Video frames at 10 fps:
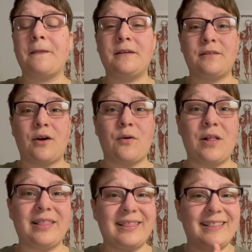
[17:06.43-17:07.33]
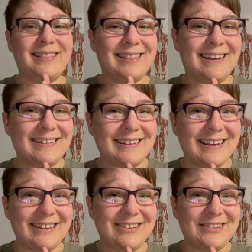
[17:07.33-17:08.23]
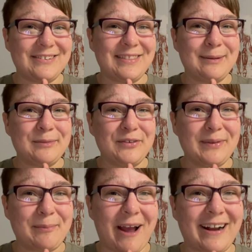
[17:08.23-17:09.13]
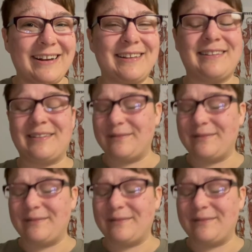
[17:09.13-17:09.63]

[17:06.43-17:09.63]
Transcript: So let's get to the movement practice.